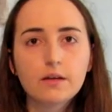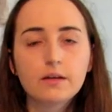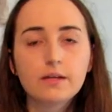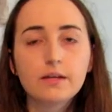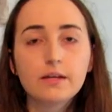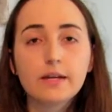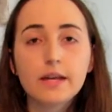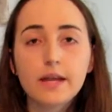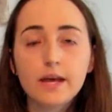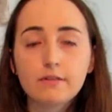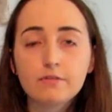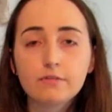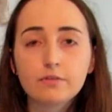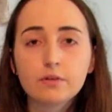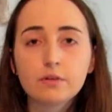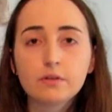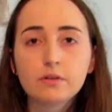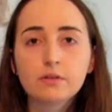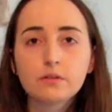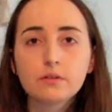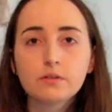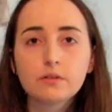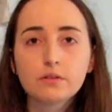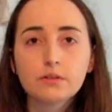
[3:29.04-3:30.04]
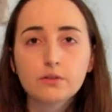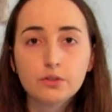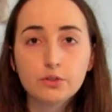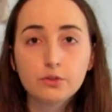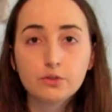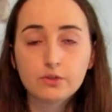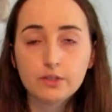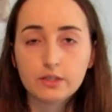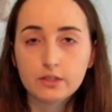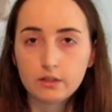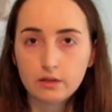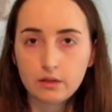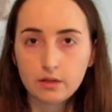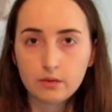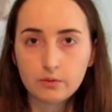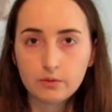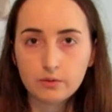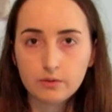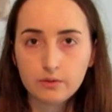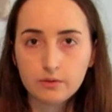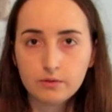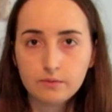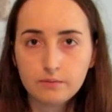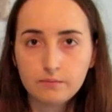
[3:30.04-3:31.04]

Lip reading: never use it alone.